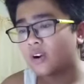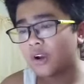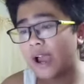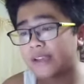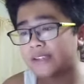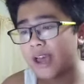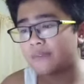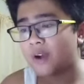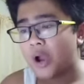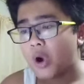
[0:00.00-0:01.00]
or
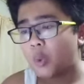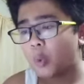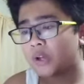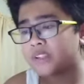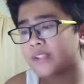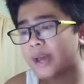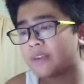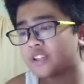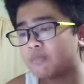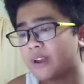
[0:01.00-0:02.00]
ISAF, was
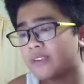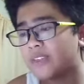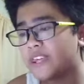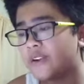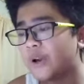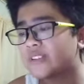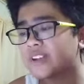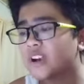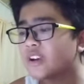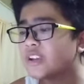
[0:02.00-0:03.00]
established by the UN
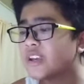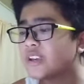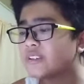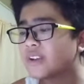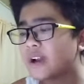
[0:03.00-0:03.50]
Security